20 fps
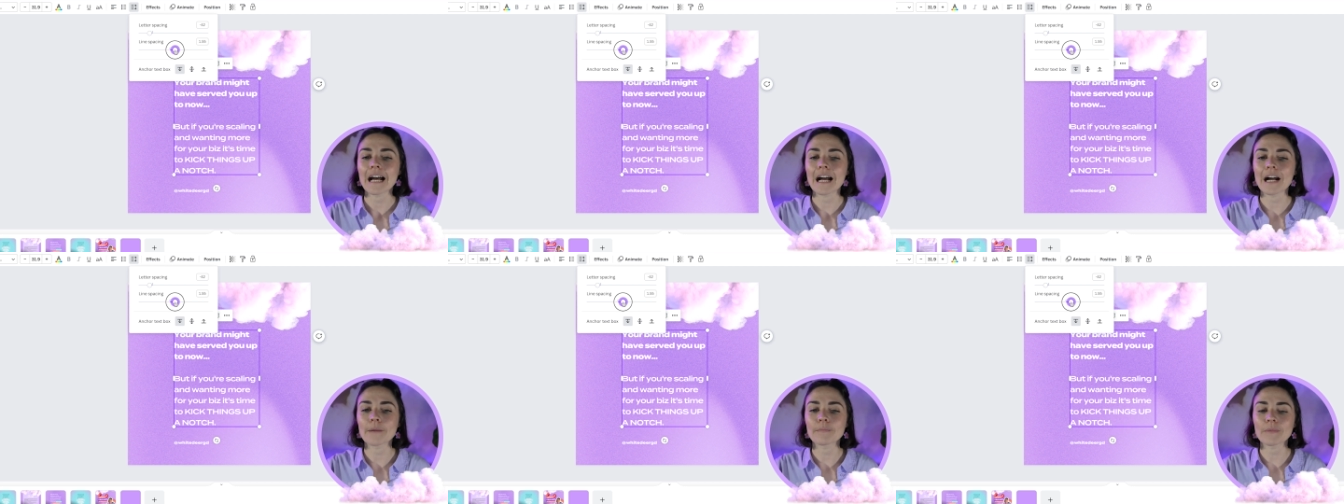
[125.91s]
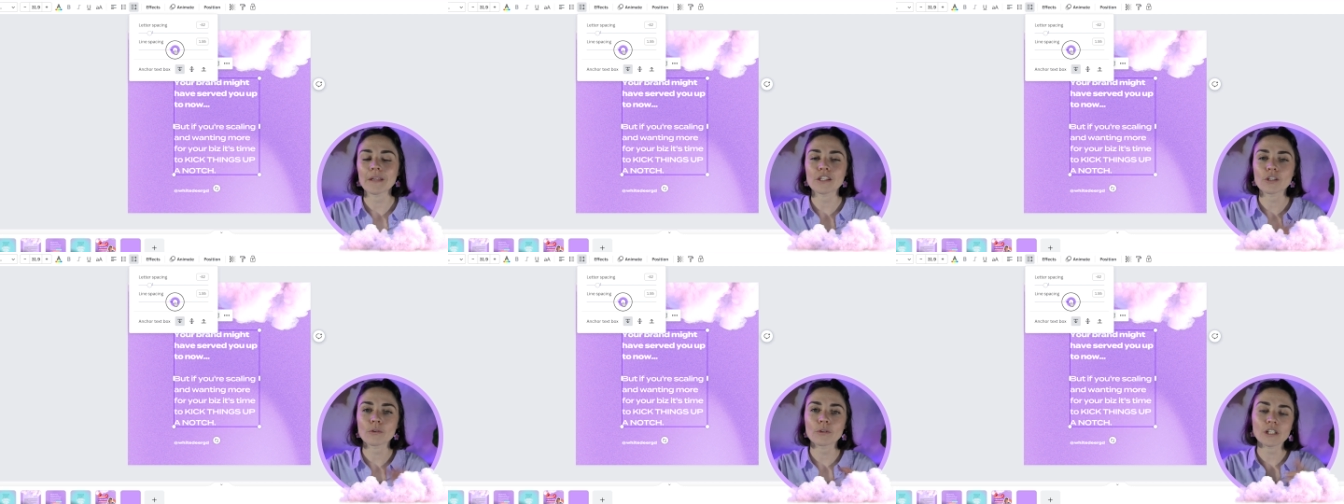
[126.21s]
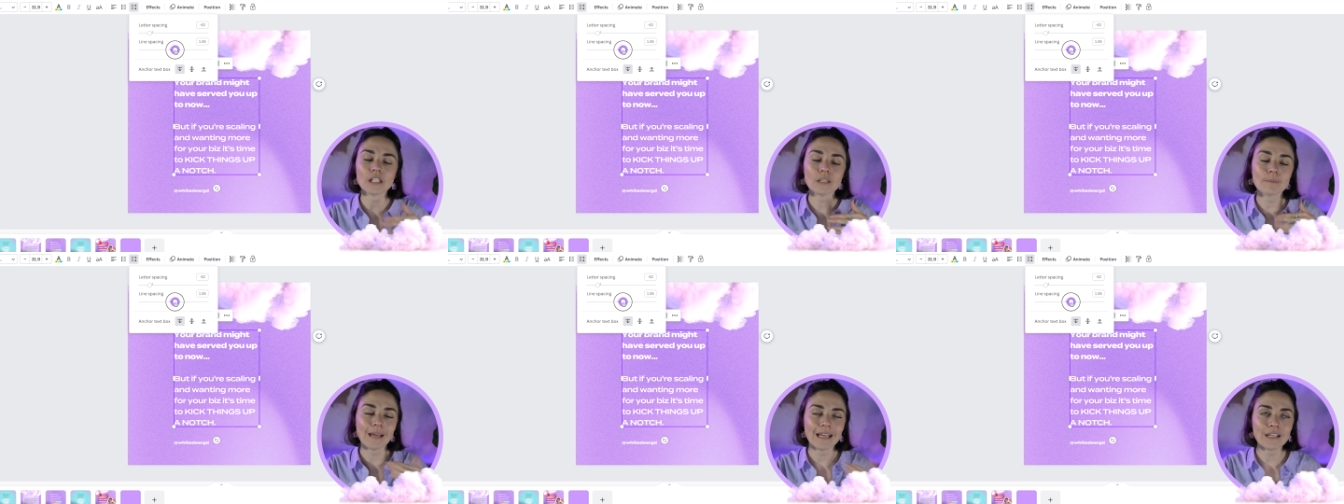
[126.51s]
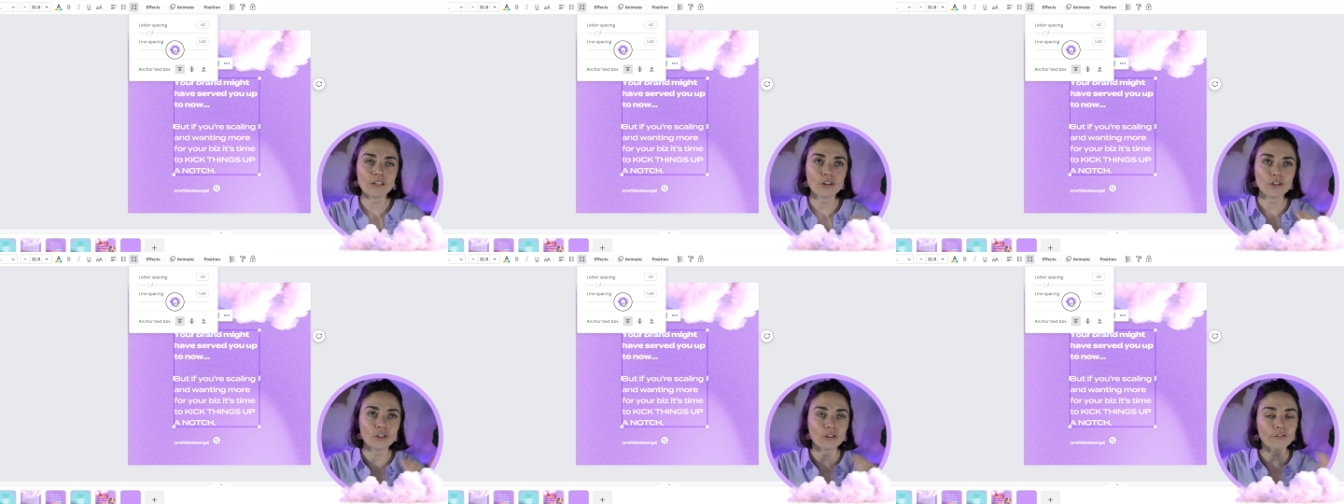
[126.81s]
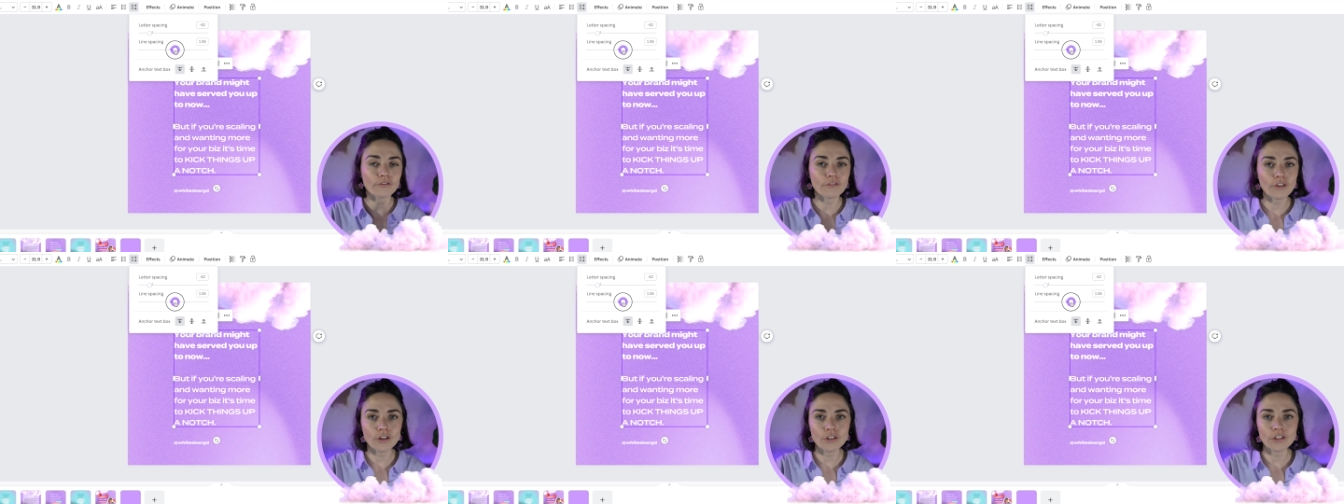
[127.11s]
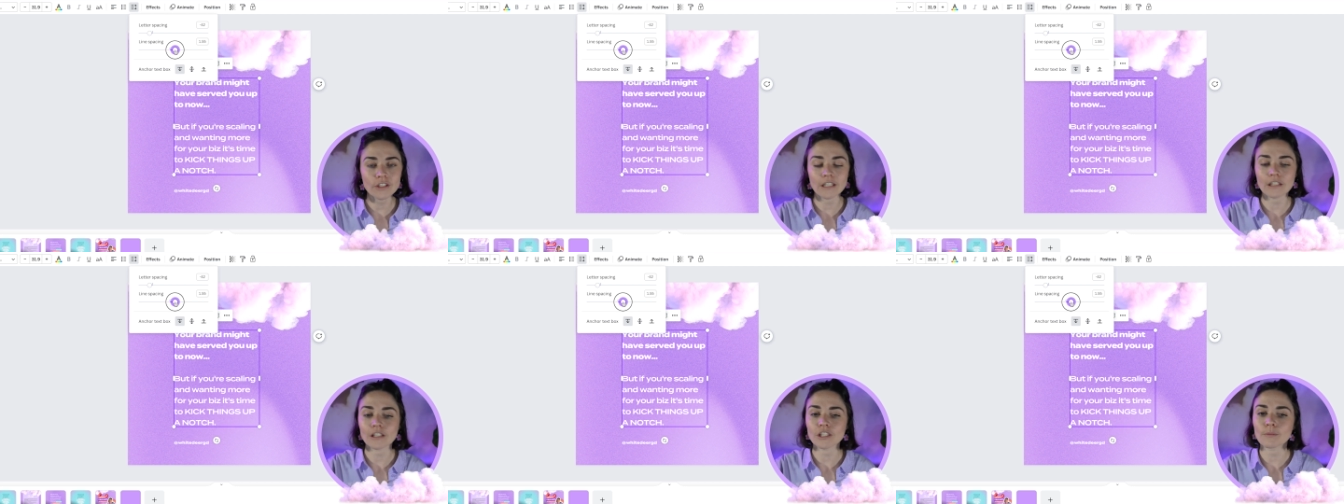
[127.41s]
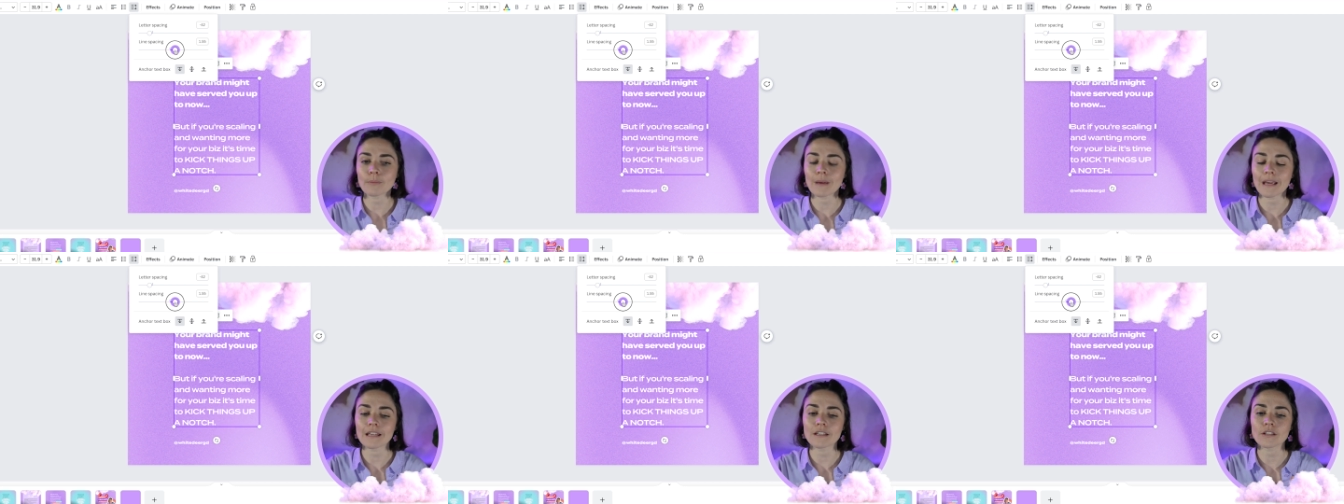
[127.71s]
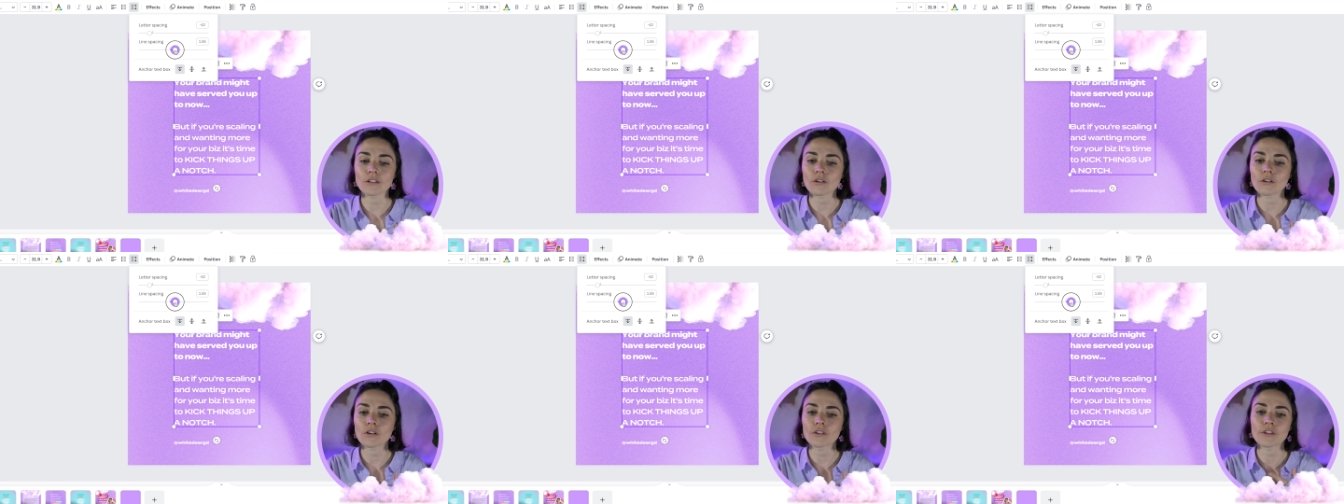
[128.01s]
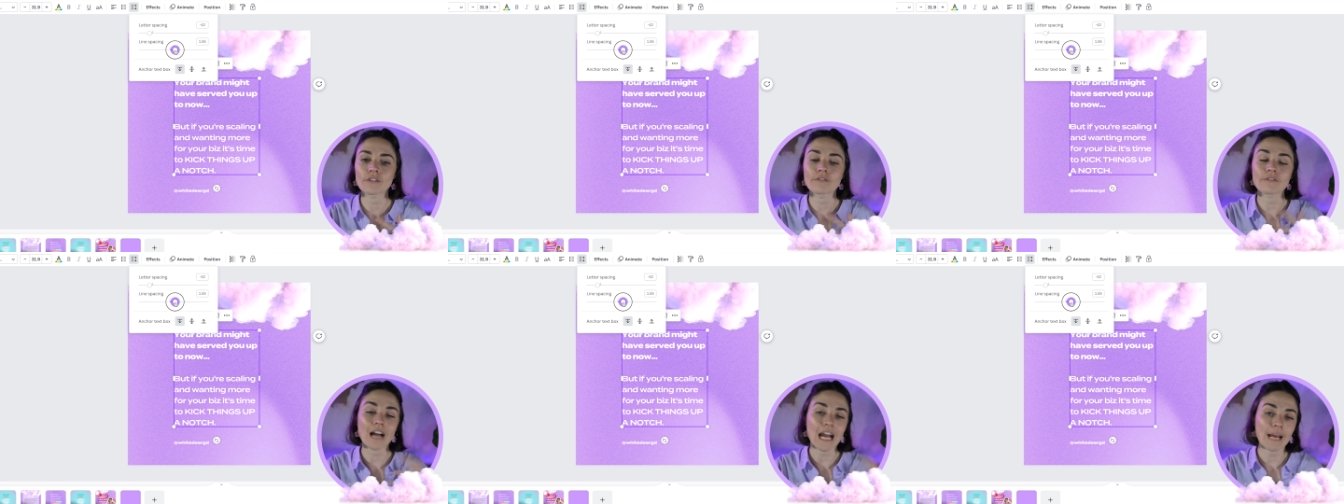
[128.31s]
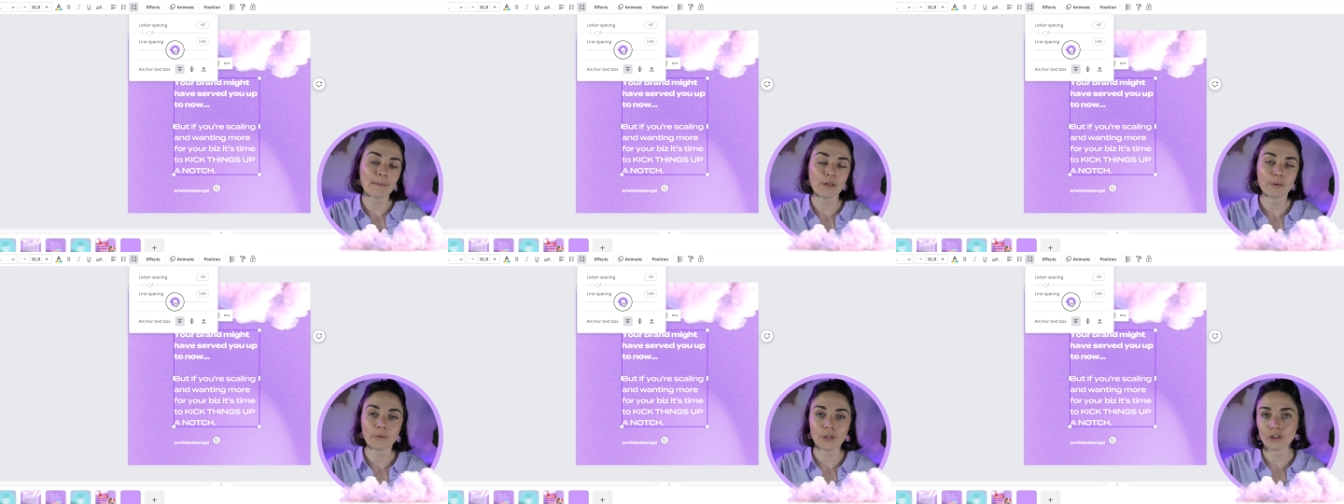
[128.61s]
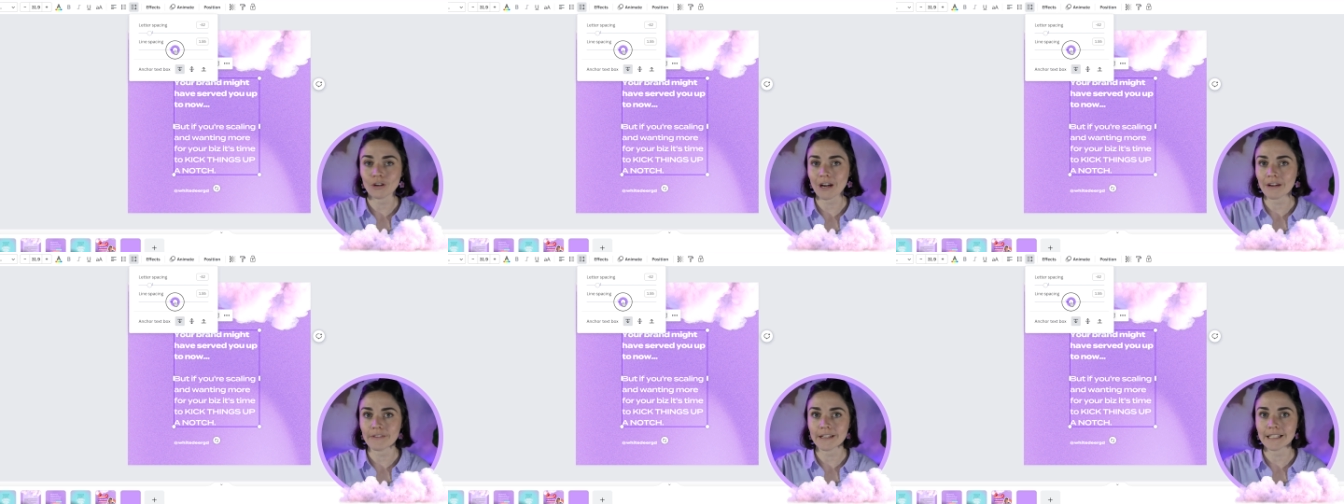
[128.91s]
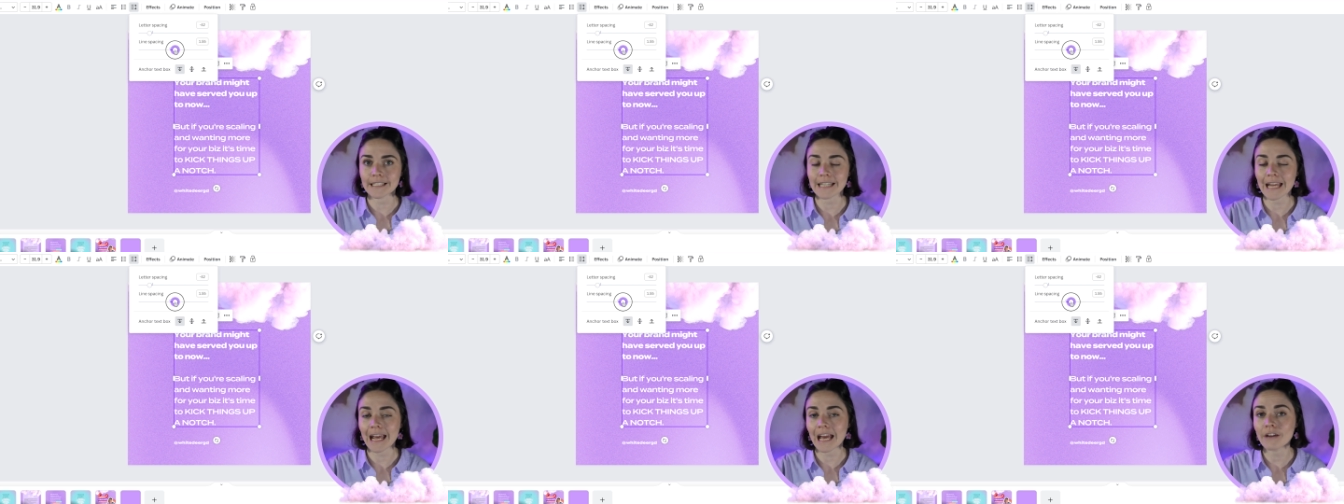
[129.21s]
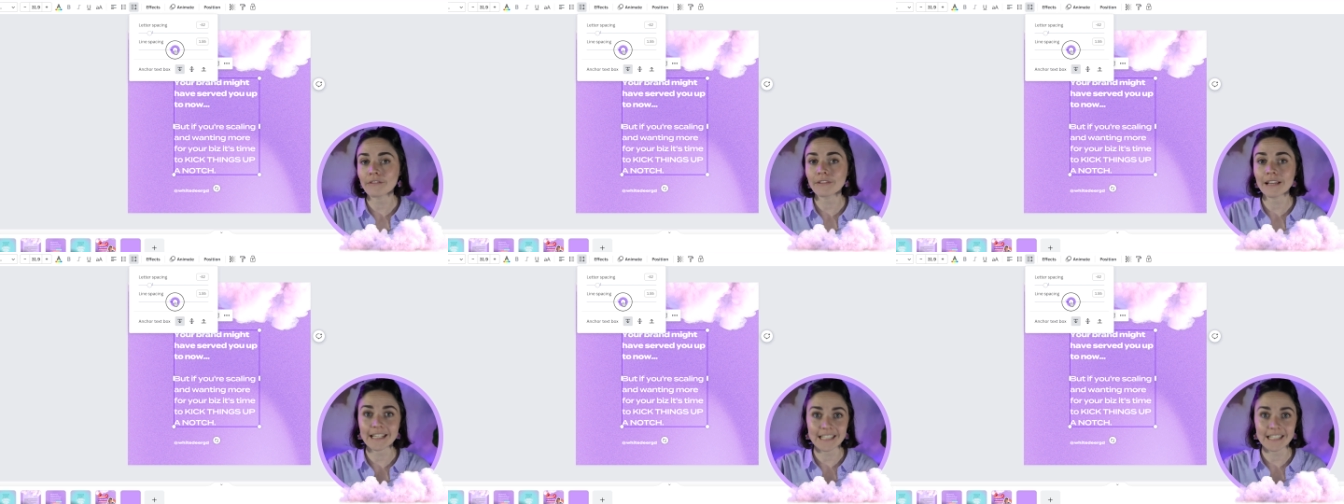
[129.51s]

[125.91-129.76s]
And so it'll depend on your font, it'll depend on the vibe that you want your graphics to have.